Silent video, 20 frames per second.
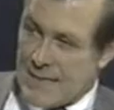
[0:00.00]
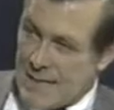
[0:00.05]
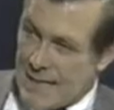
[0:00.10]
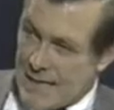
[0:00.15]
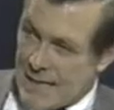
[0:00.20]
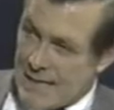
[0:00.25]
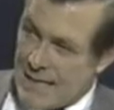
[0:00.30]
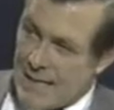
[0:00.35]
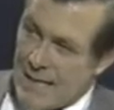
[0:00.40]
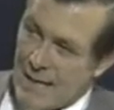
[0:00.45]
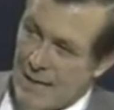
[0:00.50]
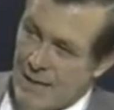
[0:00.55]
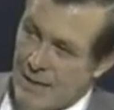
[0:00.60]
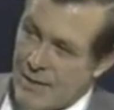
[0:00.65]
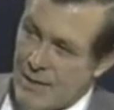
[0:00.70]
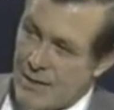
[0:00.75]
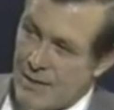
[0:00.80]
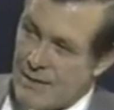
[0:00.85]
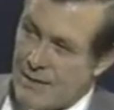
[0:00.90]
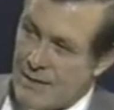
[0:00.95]

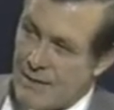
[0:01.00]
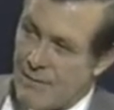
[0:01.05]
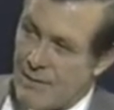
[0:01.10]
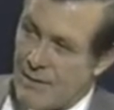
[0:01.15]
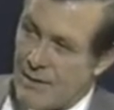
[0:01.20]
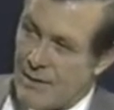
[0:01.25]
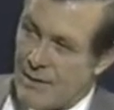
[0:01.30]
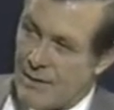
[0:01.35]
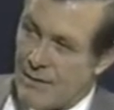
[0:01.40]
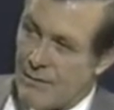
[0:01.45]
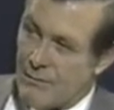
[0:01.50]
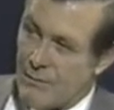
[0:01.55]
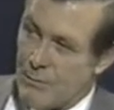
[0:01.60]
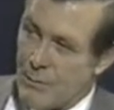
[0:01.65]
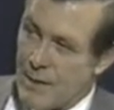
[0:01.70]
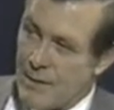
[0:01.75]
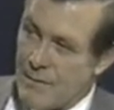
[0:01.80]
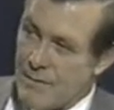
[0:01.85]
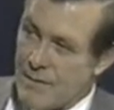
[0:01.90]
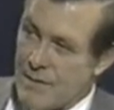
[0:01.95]
technology has evolved,
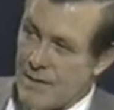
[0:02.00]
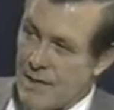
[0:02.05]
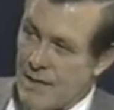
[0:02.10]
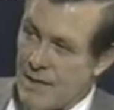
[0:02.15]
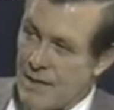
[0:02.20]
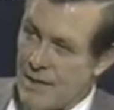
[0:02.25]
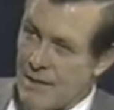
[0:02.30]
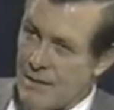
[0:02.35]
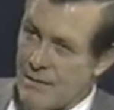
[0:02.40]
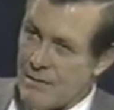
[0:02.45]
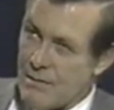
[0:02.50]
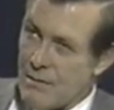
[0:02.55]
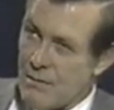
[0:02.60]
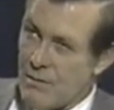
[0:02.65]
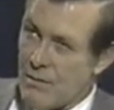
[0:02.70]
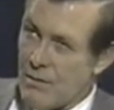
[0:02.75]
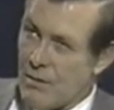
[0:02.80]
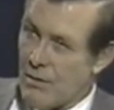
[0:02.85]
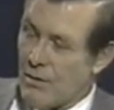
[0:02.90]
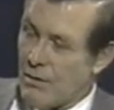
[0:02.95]
we have seen these
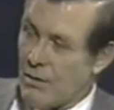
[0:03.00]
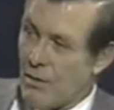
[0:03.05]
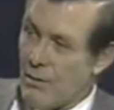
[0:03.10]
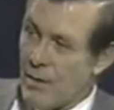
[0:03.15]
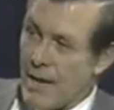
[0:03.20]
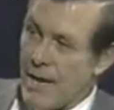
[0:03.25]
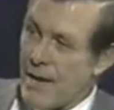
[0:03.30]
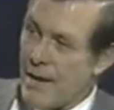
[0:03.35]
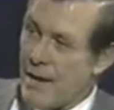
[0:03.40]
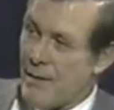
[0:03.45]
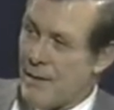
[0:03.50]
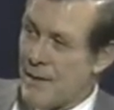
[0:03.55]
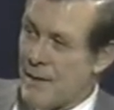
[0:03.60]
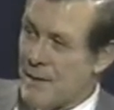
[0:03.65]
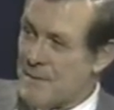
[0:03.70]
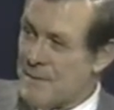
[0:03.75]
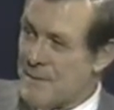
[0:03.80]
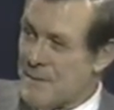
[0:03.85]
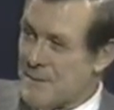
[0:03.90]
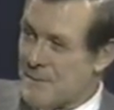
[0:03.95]
so-called gray
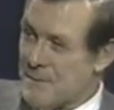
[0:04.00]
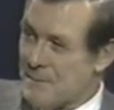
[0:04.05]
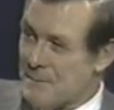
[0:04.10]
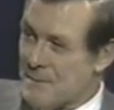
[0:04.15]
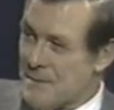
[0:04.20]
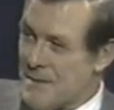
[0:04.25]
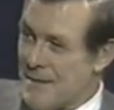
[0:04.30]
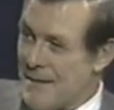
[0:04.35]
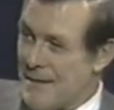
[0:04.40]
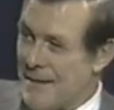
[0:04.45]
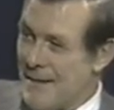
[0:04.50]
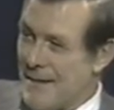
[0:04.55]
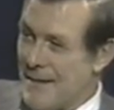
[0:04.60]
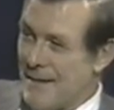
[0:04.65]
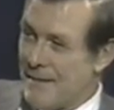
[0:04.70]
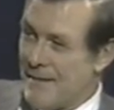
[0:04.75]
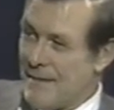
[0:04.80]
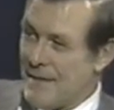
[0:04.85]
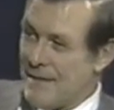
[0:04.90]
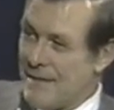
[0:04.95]
area systems.
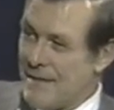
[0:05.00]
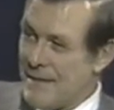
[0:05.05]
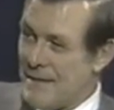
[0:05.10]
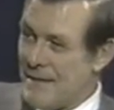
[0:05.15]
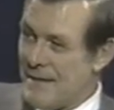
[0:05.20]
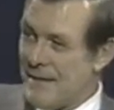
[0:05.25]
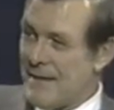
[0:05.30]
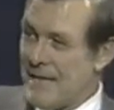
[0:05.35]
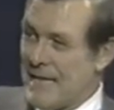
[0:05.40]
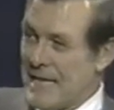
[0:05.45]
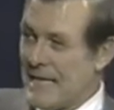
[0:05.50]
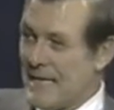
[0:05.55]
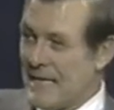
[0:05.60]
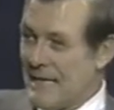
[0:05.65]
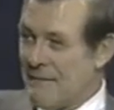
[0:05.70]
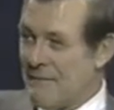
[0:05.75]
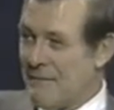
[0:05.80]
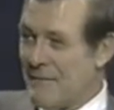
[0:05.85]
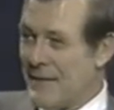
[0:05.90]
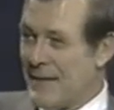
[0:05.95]
They didn't
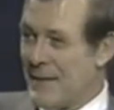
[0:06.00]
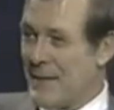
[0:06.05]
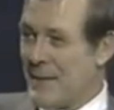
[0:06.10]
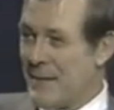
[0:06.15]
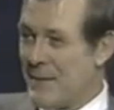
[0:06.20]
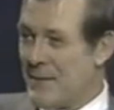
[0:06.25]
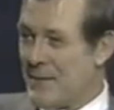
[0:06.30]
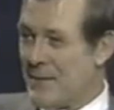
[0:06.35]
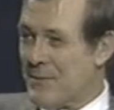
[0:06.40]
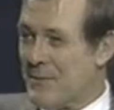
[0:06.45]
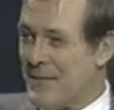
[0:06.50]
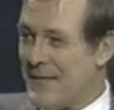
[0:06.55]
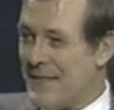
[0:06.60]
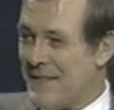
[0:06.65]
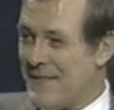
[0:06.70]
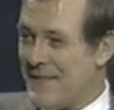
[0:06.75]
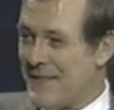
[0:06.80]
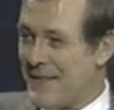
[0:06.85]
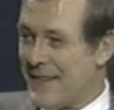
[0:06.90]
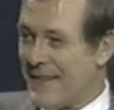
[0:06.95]
neatly fit in the
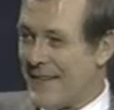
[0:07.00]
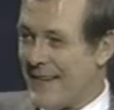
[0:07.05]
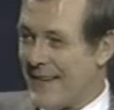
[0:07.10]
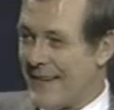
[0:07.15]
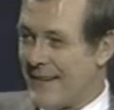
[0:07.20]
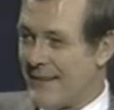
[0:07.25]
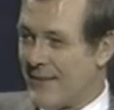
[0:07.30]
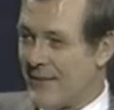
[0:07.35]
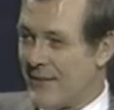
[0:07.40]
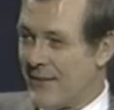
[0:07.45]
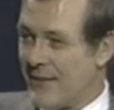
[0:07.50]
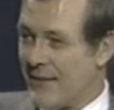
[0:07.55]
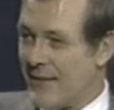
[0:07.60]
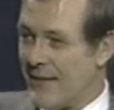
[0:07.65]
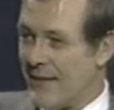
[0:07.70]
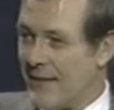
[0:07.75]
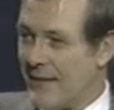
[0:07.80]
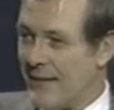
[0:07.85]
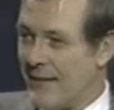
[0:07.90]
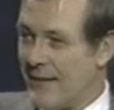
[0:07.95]
strategic
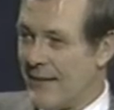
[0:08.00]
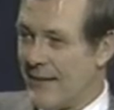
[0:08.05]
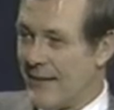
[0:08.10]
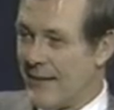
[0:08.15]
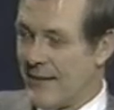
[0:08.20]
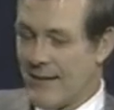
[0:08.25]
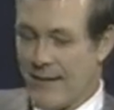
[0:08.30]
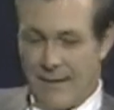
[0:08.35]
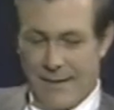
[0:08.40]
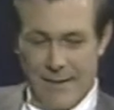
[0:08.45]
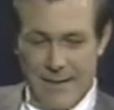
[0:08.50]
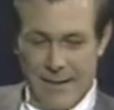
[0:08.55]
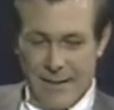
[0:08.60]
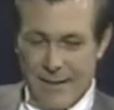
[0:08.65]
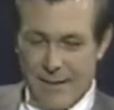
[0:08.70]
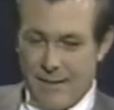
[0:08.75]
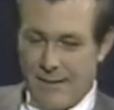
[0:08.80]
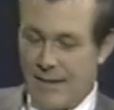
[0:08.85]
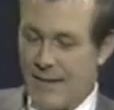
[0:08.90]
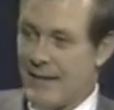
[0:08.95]
category, and they
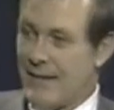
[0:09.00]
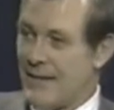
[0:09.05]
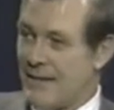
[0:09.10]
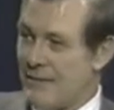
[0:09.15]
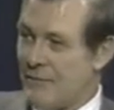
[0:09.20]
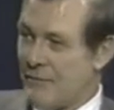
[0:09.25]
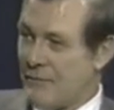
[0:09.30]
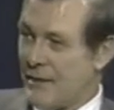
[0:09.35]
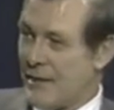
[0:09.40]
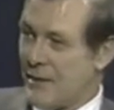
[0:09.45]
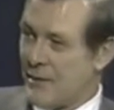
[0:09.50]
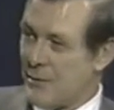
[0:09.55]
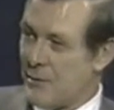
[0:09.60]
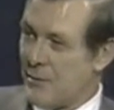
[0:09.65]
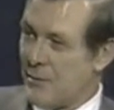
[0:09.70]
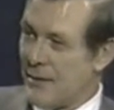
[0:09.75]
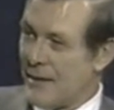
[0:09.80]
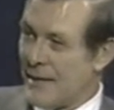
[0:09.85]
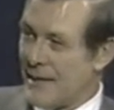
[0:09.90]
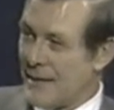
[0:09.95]
clearly didn't fit
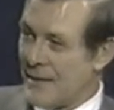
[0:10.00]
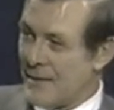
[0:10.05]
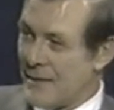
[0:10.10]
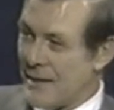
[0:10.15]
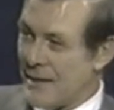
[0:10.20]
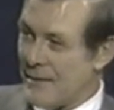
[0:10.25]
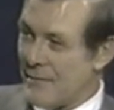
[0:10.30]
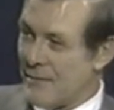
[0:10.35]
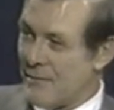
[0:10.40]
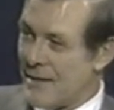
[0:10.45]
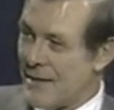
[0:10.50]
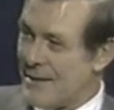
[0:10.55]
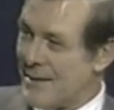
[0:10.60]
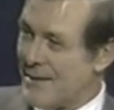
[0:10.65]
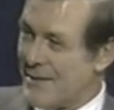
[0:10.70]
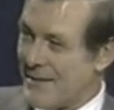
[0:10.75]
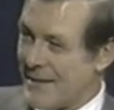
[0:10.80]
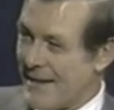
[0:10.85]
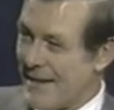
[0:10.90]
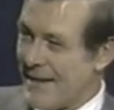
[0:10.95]
only in the
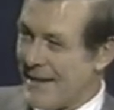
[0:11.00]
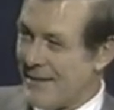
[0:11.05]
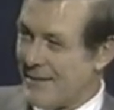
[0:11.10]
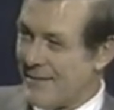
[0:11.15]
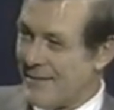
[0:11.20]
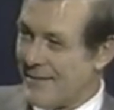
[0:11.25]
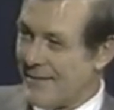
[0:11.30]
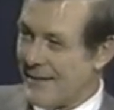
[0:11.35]
theater category.